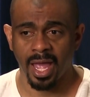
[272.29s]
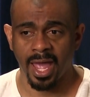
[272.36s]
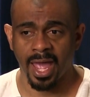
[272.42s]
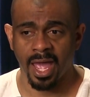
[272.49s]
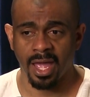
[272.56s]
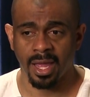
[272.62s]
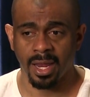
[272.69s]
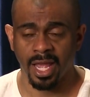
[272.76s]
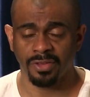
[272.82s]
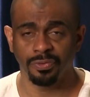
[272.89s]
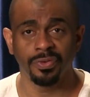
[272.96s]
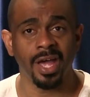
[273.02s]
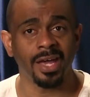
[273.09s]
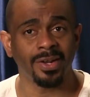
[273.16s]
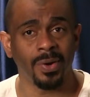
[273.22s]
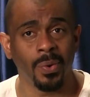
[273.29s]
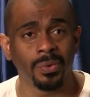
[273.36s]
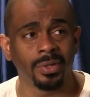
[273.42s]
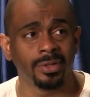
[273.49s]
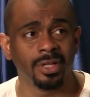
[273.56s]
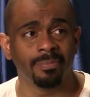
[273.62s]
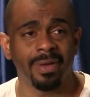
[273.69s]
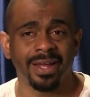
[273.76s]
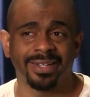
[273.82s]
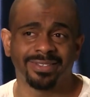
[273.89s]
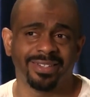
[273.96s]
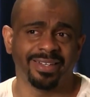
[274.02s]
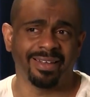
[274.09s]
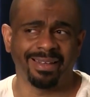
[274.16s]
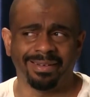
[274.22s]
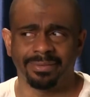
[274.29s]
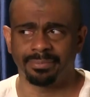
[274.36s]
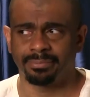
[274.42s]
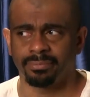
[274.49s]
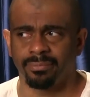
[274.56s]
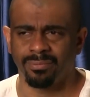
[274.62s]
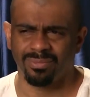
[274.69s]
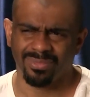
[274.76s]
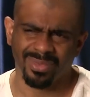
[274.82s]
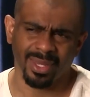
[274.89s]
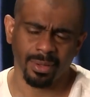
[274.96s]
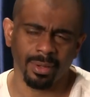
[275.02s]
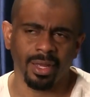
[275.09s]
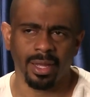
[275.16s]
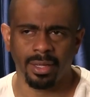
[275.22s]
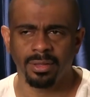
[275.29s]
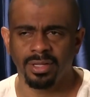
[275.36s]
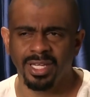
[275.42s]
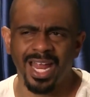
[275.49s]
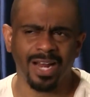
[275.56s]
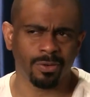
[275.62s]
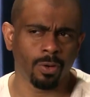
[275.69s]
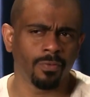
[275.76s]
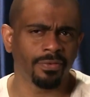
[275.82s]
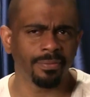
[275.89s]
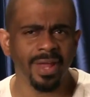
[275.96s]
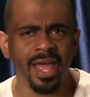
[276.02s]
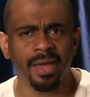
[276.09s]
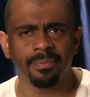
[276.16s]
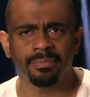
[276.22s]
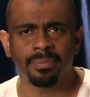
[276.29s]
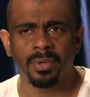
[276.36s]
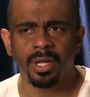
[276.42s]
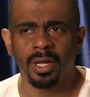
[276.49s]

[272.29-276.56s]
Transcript: and as we got older, look back and say, "Hey, did I grow from that?"